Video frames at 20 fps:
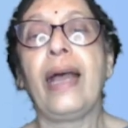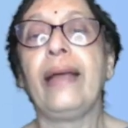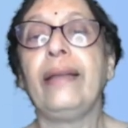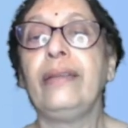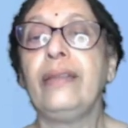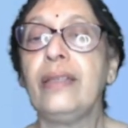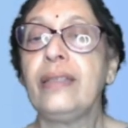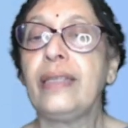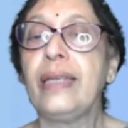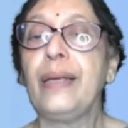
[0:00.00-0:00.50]

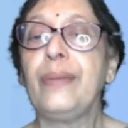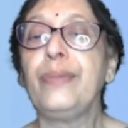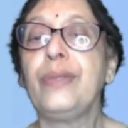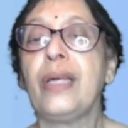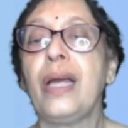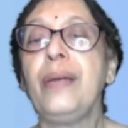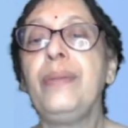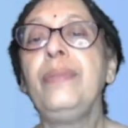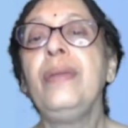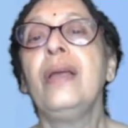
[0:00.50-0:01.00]
at the same
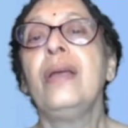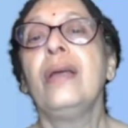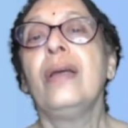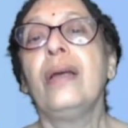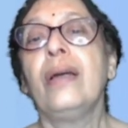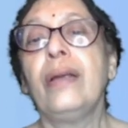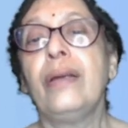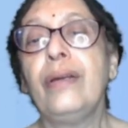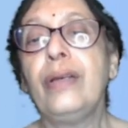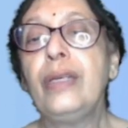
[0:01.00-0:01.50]
time
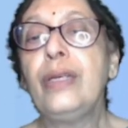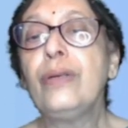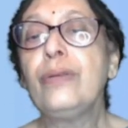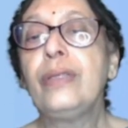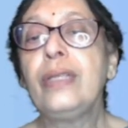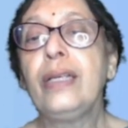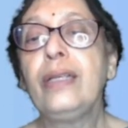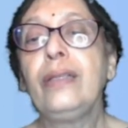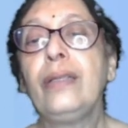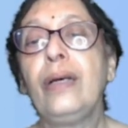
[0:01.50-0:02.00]

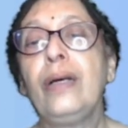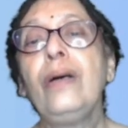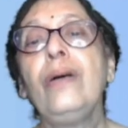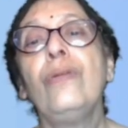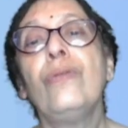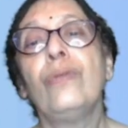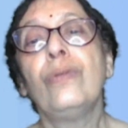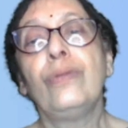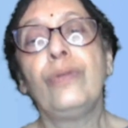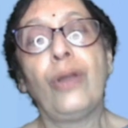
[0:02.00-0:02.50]
reducing
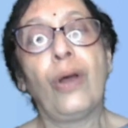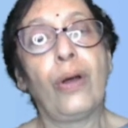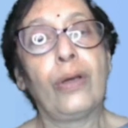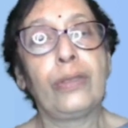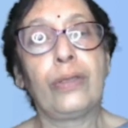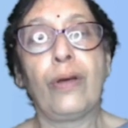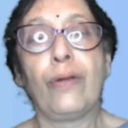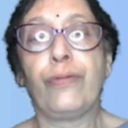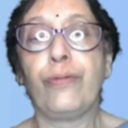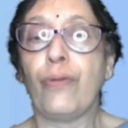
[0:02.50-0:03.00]
the
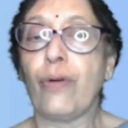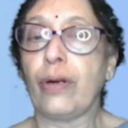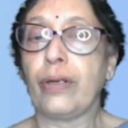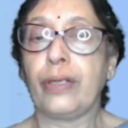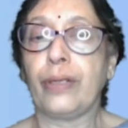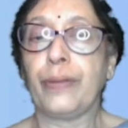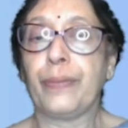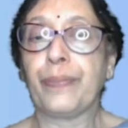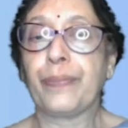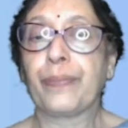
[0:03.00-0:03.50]
loss of
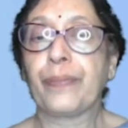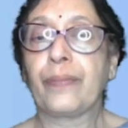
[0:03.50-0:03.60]
water.